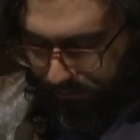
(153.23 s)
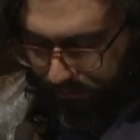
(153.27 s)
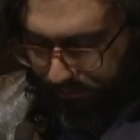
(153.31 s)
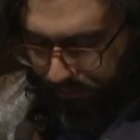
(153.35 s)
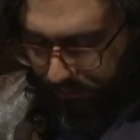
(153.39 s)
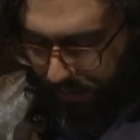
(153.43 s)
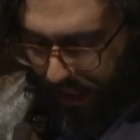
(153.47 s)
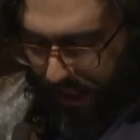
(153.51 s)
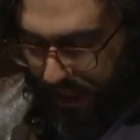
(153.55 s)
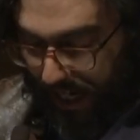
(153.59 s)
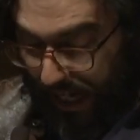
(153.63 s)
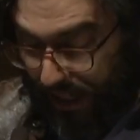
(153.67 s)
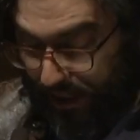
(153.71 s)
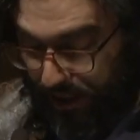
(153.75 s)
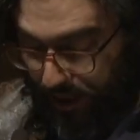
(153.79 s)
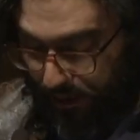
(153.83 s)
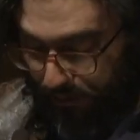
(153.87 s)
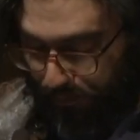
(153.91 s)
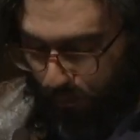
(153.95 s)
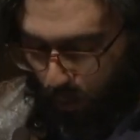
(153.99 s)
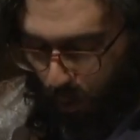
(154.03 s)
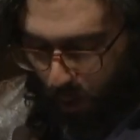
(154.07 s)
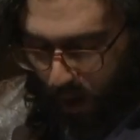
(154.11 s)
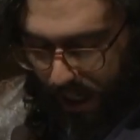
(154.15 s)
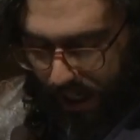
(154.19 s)
In
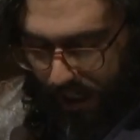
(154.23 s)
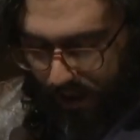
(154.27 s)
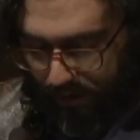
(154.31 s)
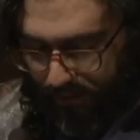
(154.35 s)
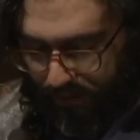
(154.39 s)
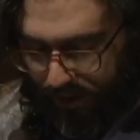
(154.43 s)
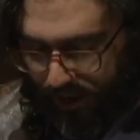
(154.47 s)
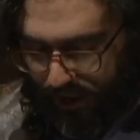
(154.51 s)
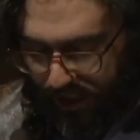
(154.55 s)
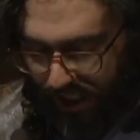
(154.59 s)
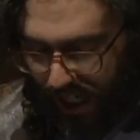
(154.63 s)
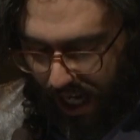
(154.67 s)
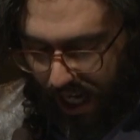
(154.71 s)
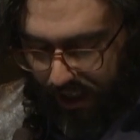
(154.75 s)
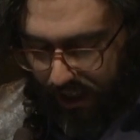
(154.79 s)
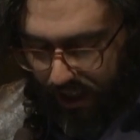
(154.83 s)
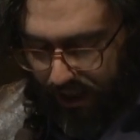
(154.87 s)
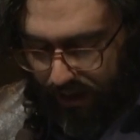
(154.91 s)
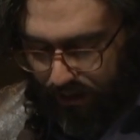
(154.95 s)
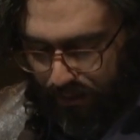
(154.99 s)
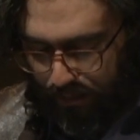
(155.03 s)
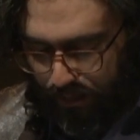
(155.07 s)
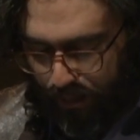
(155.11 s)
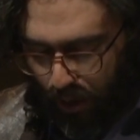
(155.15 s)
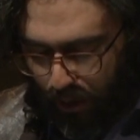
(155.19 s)
1940,
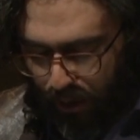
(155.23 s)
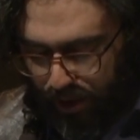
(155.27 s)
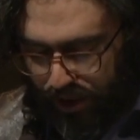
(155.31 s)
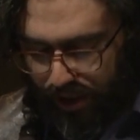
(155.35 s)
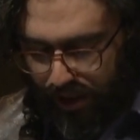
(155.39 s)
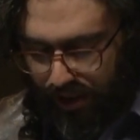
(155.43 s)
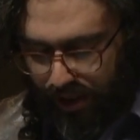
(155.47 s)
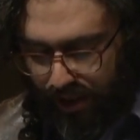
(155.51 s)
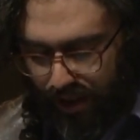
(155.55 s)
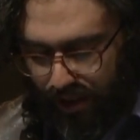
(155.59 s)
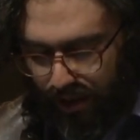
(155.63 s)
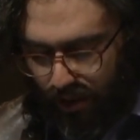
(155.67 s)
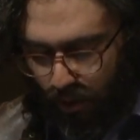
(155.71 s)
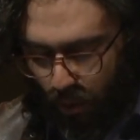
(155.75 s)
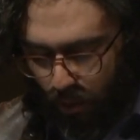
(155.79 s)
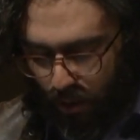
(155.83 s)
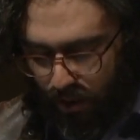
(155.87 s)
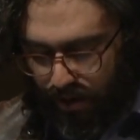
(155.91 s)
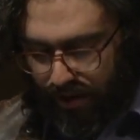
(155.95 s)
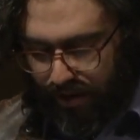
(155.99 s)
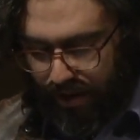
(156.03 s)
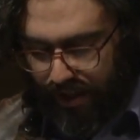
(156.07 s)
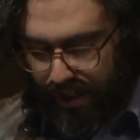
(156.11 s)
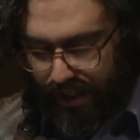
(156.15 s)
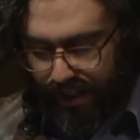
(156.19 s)
Stalin personally
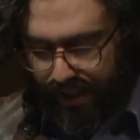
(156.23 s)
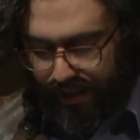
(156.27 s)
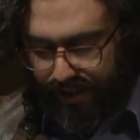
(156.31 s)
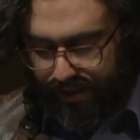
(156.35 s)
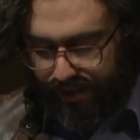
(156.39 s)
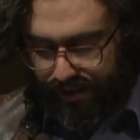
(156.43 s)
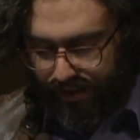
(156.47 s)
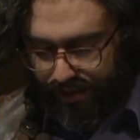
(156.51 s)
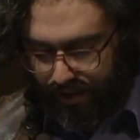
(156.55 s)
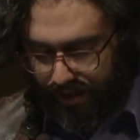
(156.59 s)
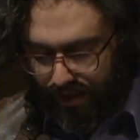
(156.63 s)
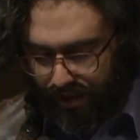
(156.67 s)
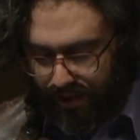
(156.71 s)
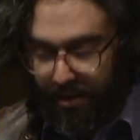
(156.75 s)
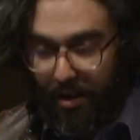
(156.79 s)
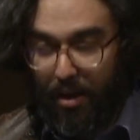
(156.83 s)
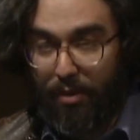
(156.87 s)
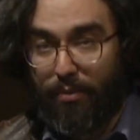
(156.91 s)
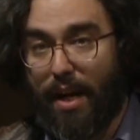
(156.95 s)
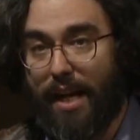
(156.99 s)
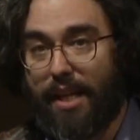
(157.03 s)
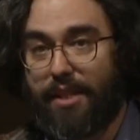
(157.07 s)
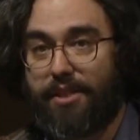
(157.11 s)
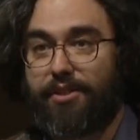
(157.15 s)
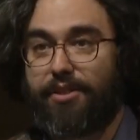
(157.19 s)
ordered his
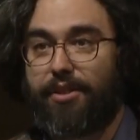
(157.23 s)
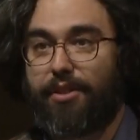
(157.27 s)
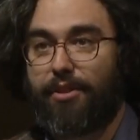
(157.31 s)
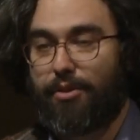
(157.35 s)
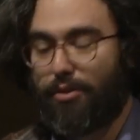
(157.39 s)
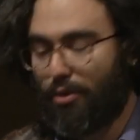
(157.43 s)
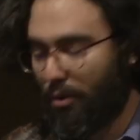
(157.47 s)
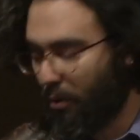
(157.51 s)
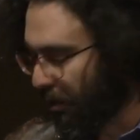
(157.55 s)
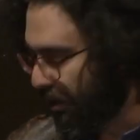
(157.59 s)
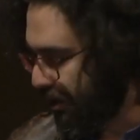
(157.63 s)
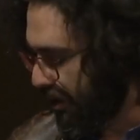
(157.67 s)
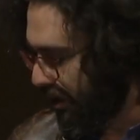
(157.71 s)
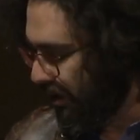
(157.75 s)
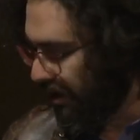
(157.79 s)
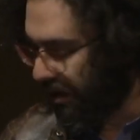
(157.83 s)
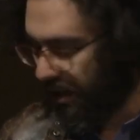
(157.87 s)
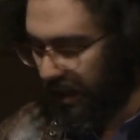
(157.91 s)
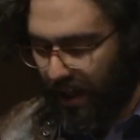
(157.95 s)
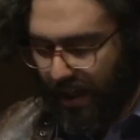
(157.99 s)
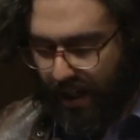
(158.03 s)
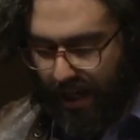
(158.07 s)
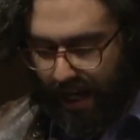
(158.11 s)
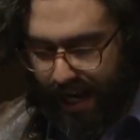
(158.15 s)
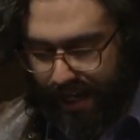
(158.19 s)
arrest, torture,
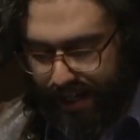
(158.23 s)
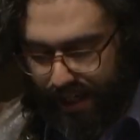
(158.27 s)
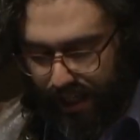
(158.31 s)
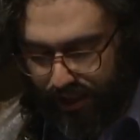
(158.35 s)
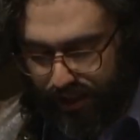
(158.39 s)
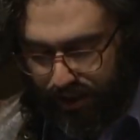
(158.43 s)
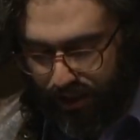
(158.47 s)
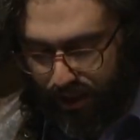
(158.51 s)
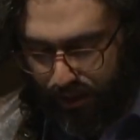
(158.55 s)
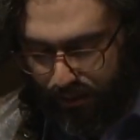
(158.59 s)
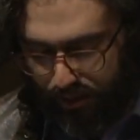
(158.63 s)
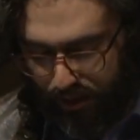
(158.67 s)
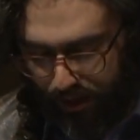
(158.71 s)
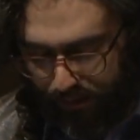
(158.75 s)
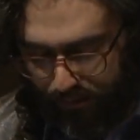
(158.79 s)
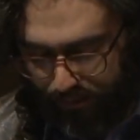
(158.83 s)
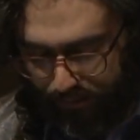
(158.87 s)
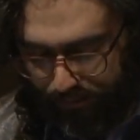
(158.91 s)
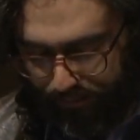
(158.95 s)
and execution.